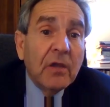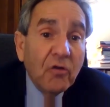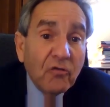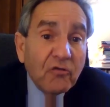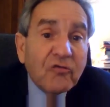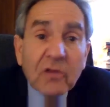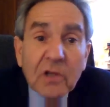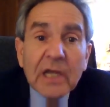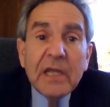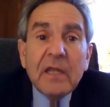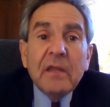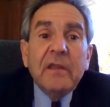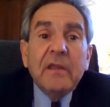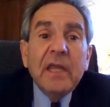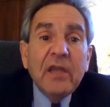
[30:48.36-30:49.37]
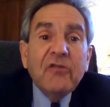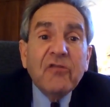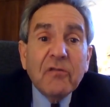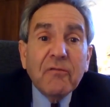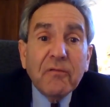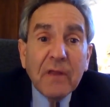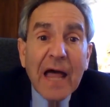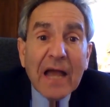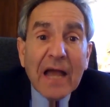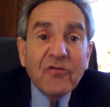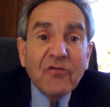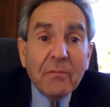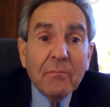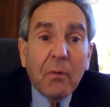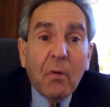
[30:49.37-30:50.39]
Usually these
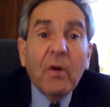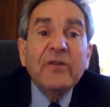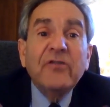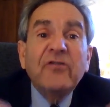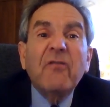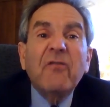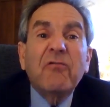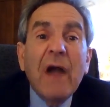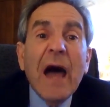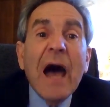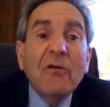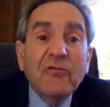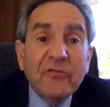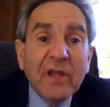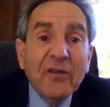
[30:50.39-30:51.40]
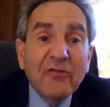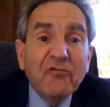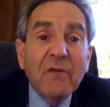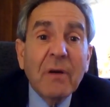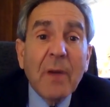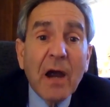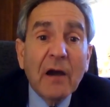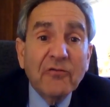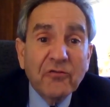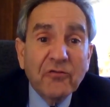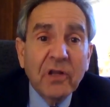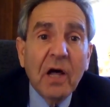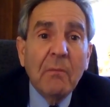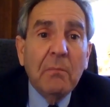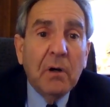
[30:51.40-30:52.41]
inflection points have roused us from our
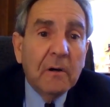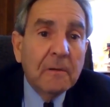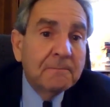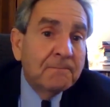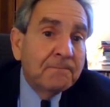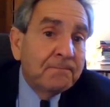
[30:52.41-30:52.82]
slumber.